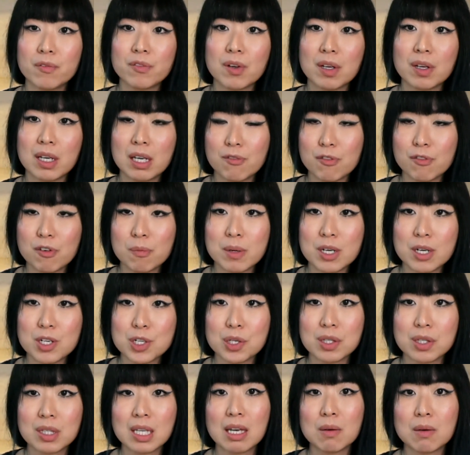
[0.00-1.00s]
the
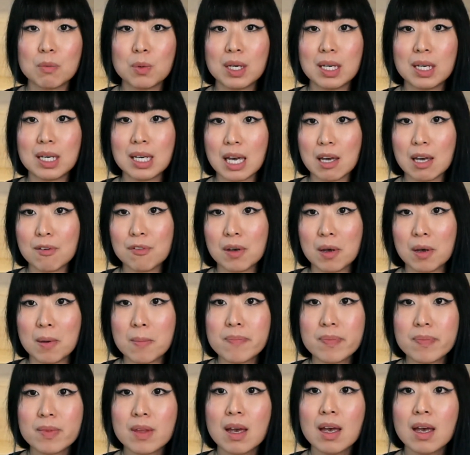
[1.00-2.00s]
information that we gave
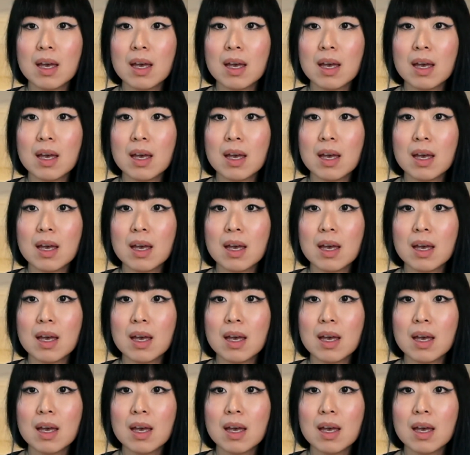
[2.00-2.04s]
him.